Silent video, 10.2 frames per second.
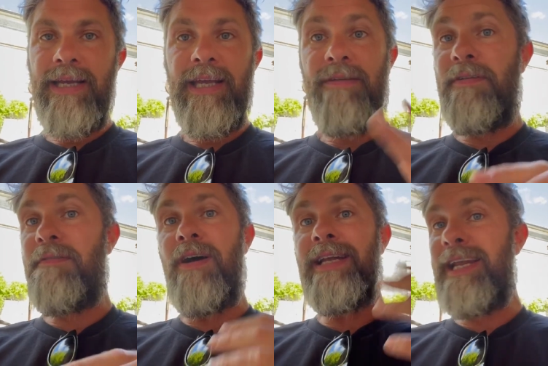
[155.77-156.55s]
If you
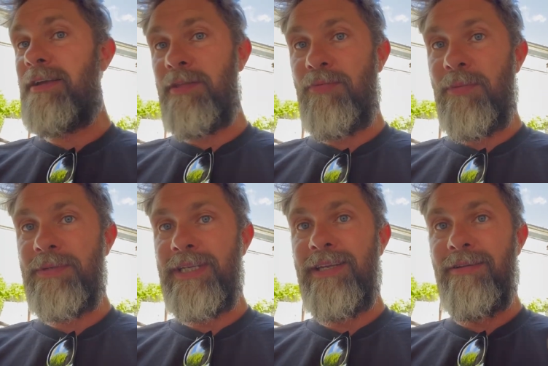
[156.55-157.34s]
find any other
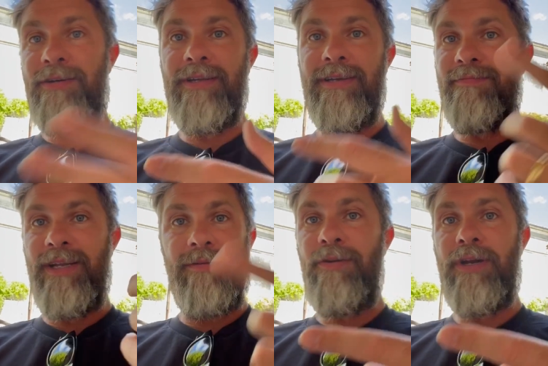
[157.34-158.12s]
property, you look at the,
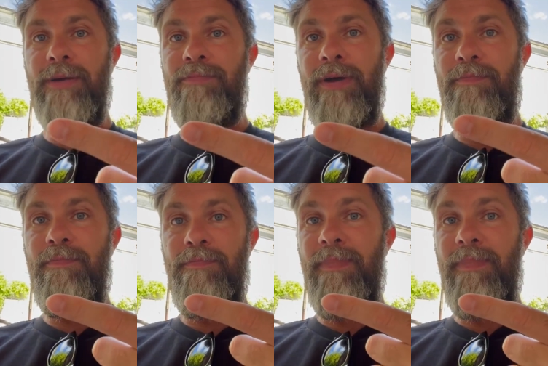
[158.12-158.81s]
you know, look at a